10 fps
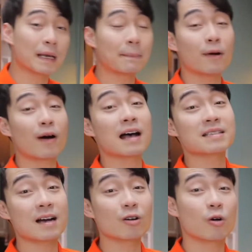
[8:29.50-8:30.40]
people
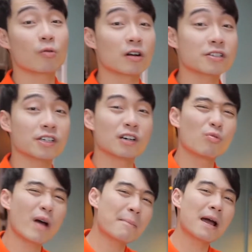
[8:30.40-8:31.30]
ask Uncle Roger,
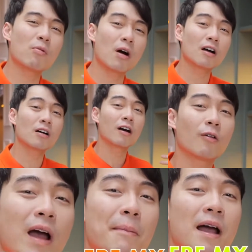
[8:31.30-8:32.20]
where my wok?
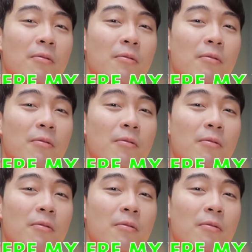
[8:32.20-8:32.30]
Where my